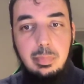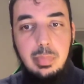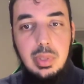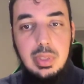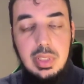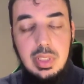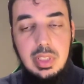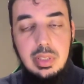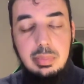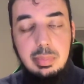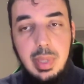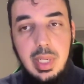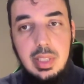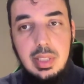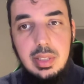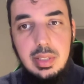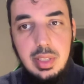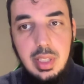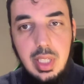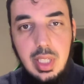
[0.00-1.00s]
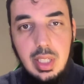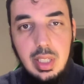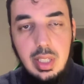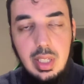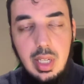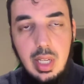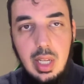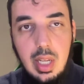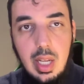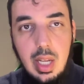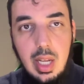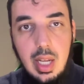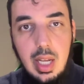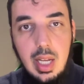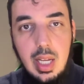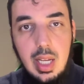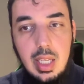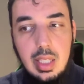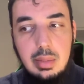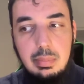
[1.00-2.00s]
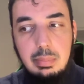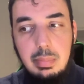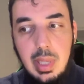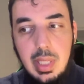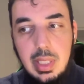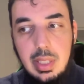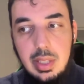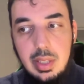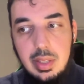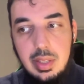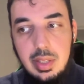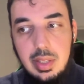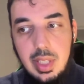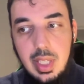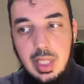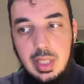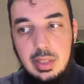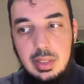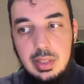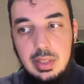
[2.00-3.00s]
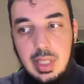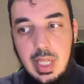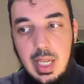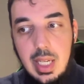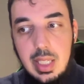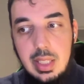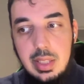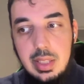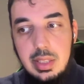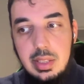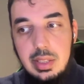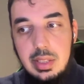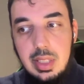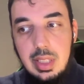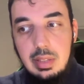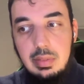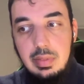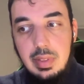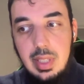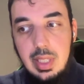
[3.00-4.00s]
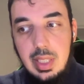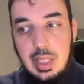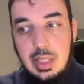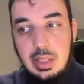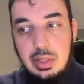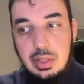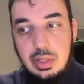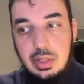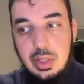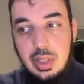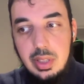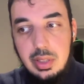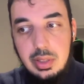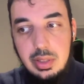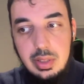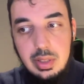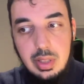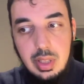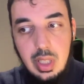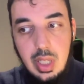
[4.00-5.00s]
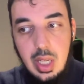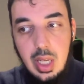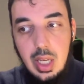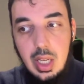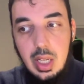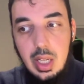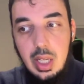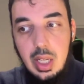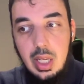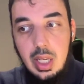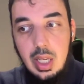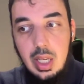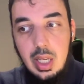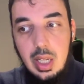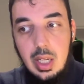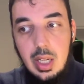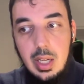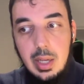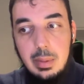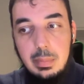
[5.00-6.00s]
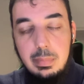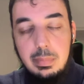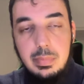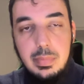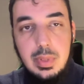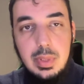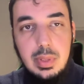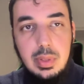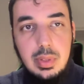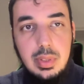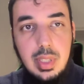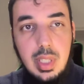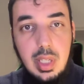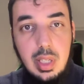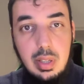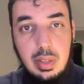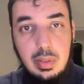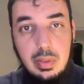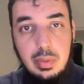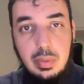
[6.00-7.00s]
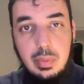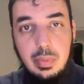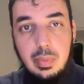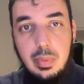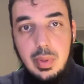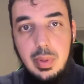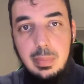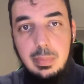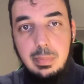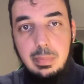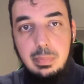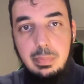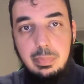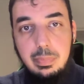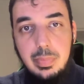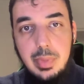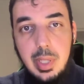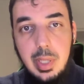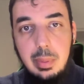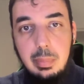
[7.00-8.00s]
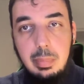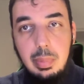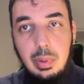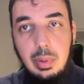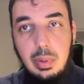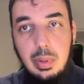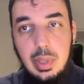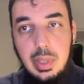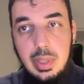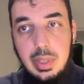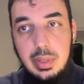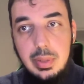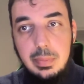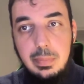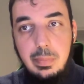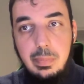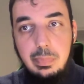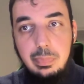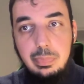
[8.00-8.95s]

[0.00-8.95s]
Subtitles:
participated in and many other things. And this CV is just to tell the employer